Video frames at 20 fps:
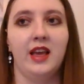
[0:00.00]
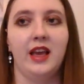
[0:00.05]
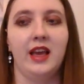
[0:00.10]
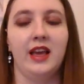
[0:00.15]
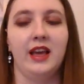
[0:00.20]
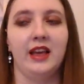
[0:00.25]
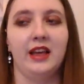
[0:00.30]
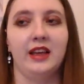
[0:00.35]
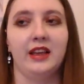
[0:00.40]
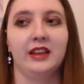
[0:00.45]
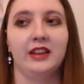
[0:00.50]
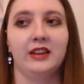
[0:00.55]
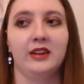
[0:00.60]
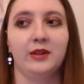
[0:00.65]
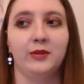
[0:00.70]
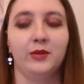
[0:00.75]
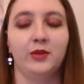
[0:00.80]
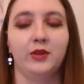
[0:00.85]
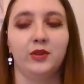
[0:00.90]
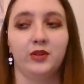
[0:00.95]
and
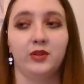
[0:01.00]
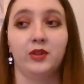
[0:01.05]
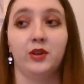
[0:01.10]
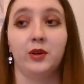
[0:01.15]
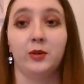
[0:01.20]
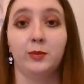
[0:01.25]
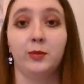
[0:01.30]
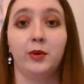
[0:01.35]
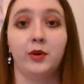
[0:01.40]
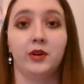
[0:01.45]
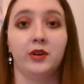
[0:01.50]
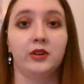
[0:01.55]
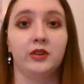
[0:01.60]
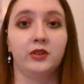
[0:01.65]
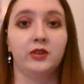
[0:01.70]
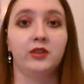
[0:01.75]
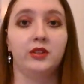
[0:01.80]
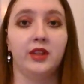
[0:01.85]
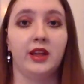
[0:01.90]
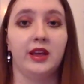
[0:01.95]
of course there are
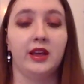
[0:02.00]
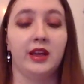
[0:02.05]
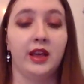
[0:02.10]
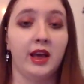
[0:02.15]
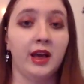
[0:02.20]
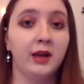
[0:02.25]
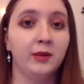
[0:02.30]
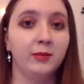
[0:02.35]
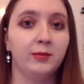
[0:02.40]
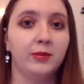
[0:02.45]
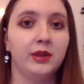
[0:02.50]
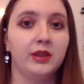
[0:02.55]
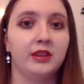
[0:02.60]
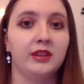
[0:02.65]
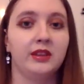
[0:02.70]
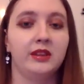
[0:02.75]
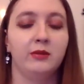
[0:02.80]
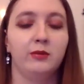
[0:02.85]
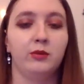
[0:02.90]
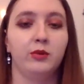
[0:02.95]
parts that
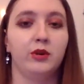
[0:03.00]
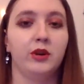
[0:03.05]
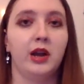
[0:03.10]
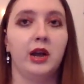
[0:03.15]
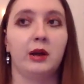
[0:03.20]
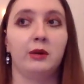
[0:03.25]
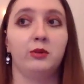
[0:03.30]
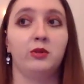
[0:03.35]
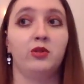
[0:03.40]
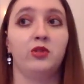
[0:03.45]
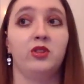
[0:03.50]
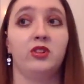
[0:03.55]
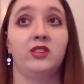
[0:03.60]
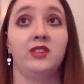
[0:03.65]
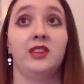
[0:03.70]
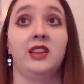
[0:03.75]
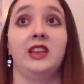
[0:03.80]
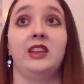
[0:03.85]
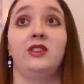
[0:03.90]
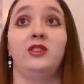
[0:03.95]
happened where I was
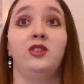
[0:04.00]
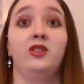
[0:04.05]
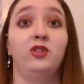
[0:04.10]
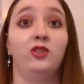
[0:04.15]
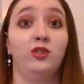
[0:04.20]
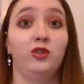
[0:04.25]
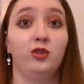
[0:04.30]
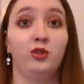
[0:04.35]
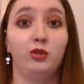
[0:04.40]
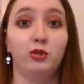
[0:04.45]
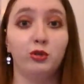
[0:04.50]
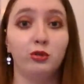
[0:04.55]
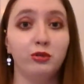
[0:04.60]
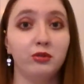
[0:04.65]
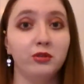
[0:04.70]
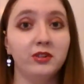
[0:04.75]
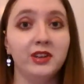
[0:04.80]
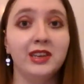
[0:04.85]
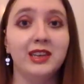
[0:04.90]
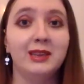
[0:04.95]
just like
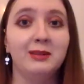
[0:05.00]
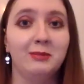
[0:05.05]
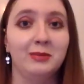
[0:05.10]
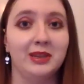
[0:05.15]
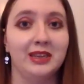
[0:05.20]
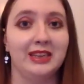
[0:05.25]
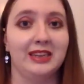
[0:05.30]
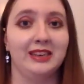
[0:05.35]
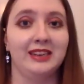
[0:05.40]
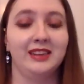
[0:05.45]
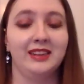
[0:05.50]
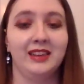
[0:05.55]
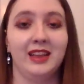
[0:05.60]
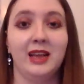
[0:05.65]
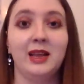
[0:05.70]
screaming